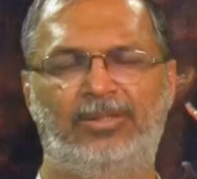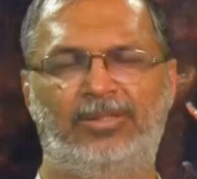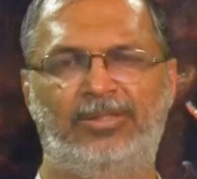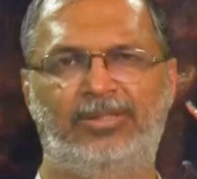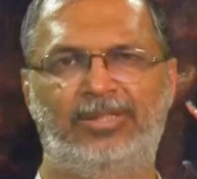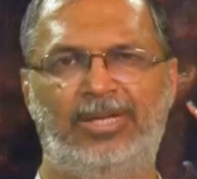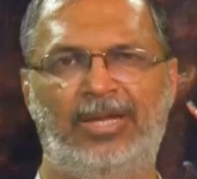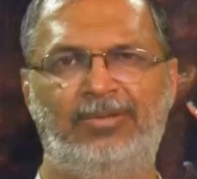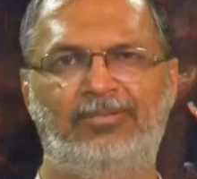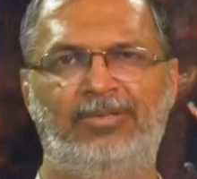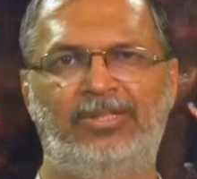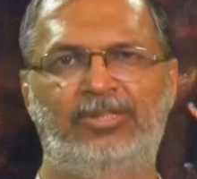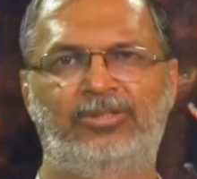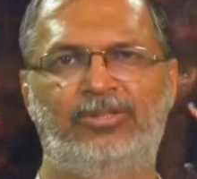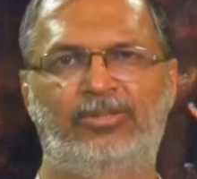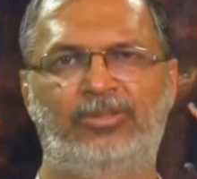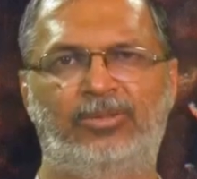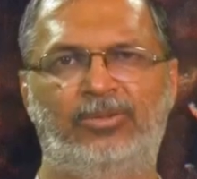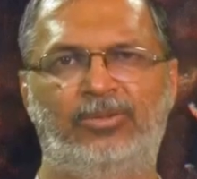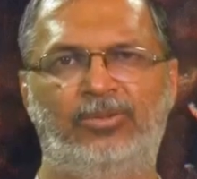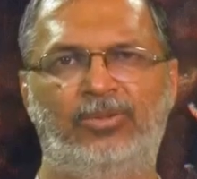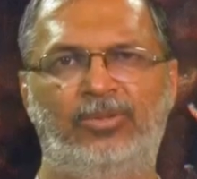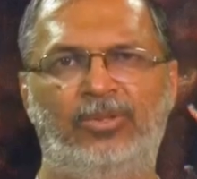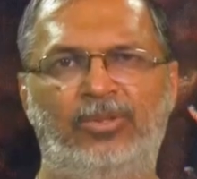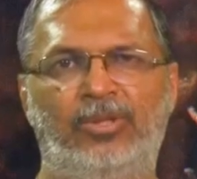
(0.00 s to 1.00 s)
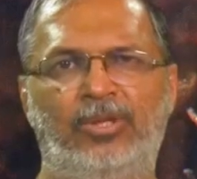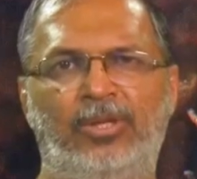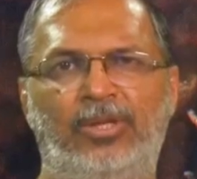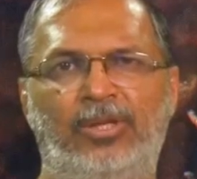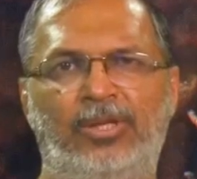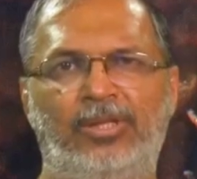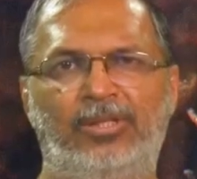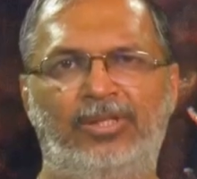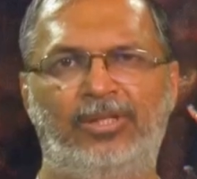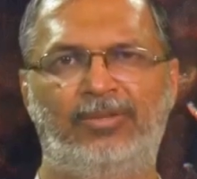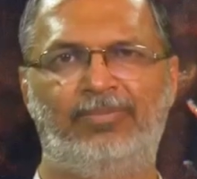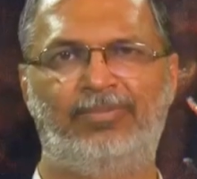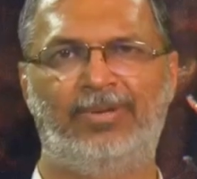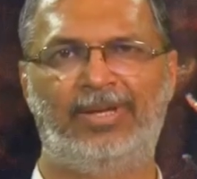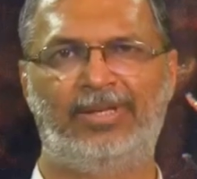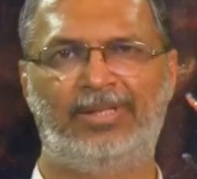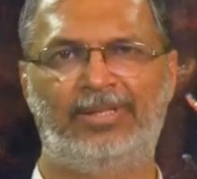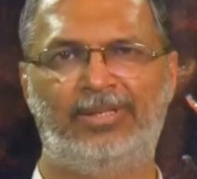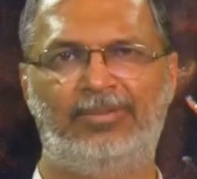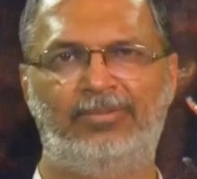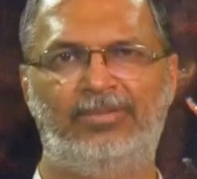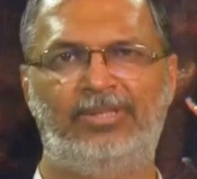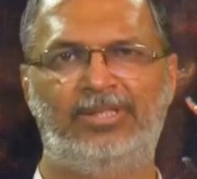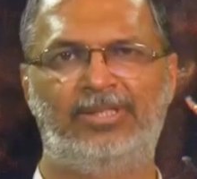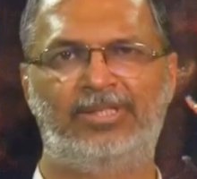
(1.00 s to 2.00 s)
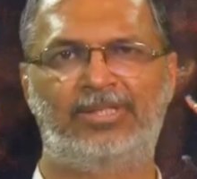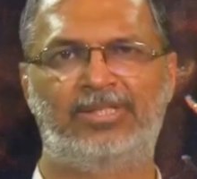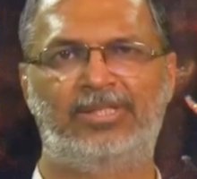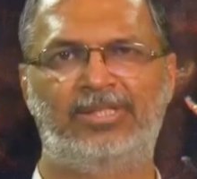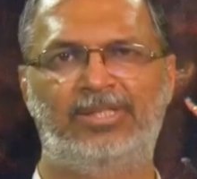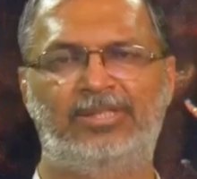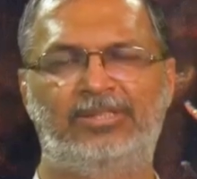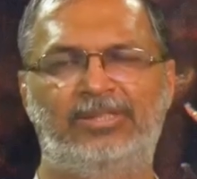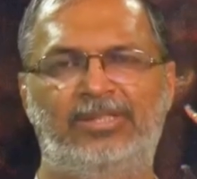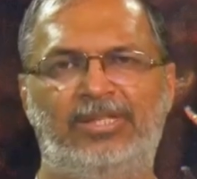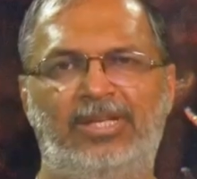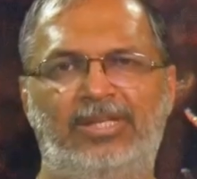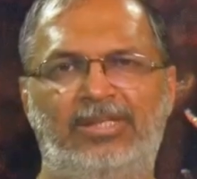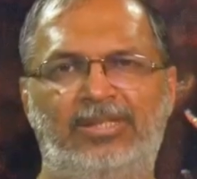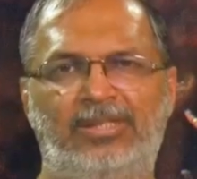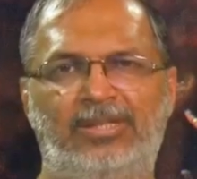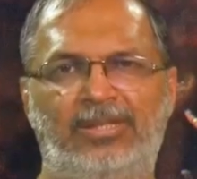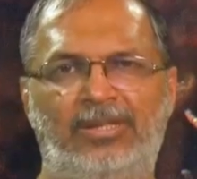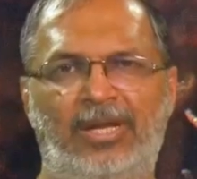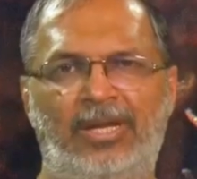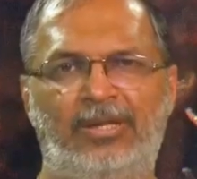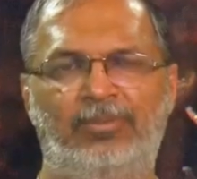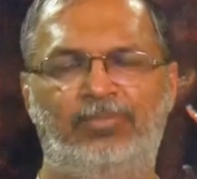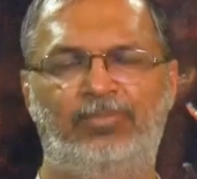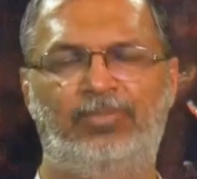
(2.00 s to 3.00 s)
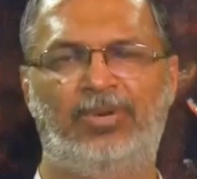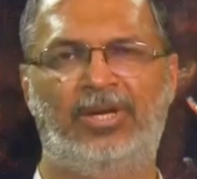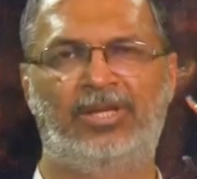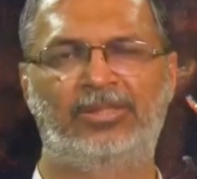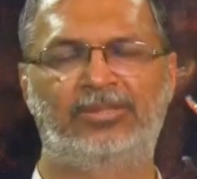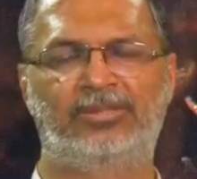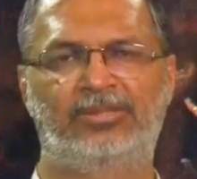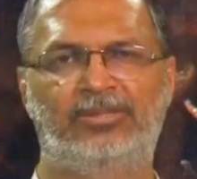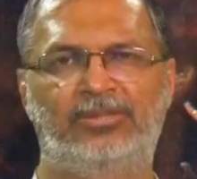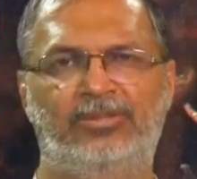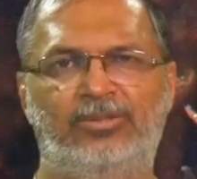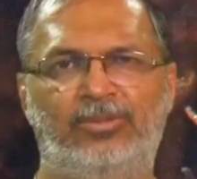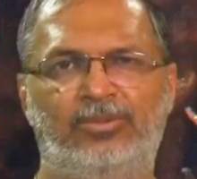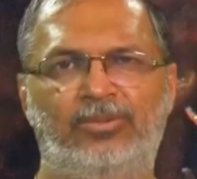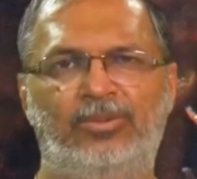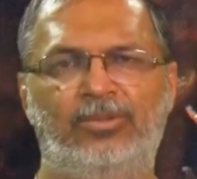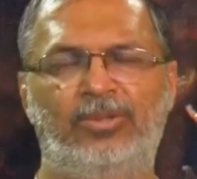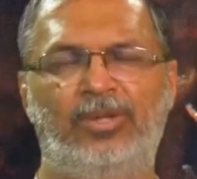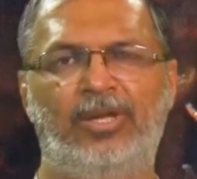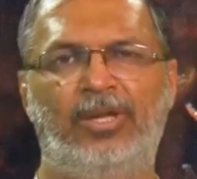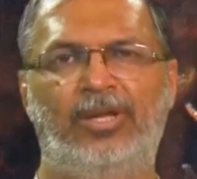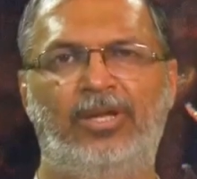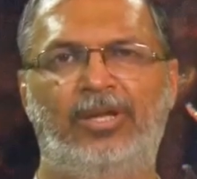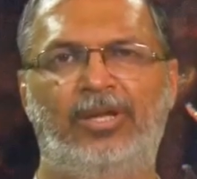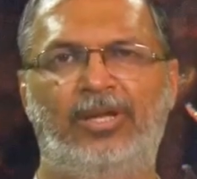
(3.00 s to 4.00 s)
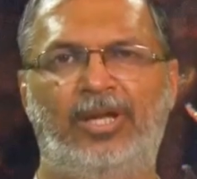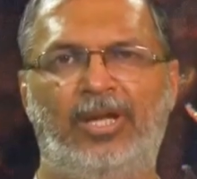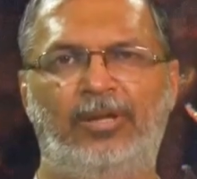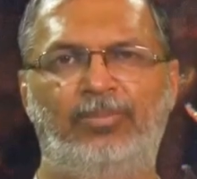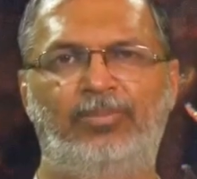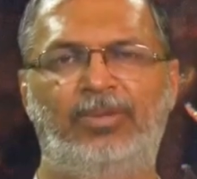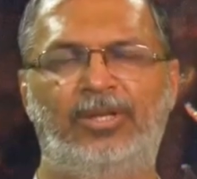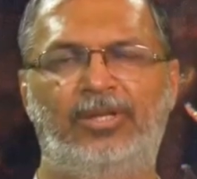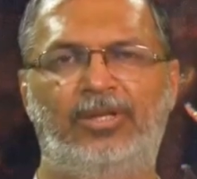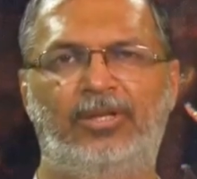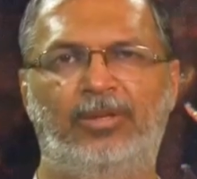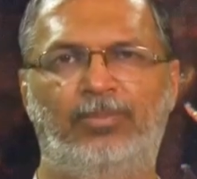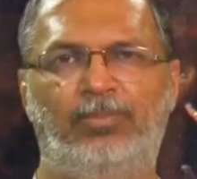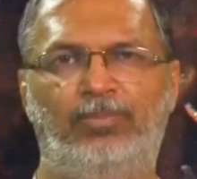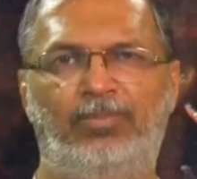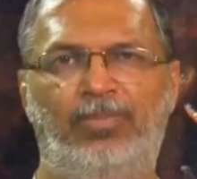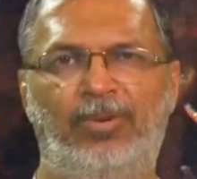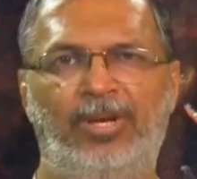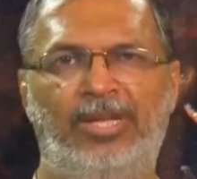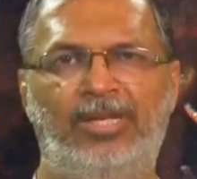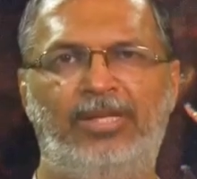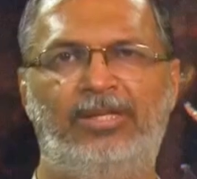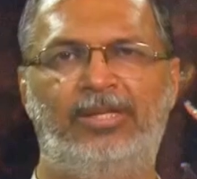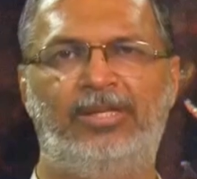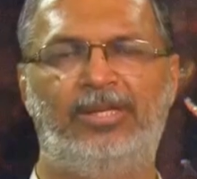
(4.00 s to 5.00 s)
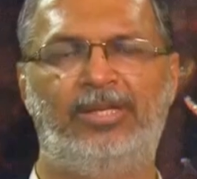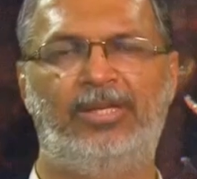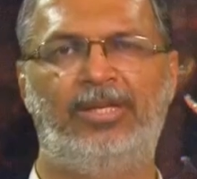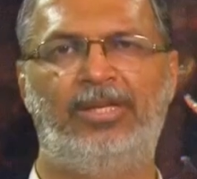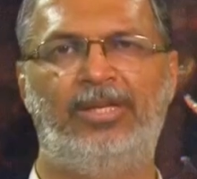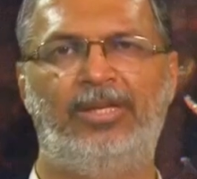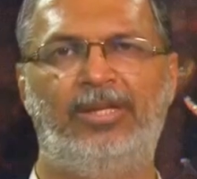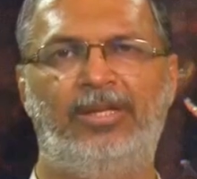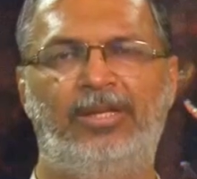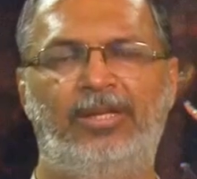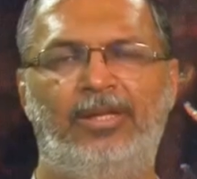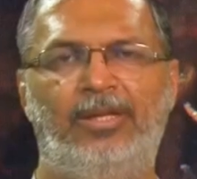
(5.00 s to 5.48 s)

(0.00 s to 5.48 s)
travels through, the effective distance that light passes through can be completely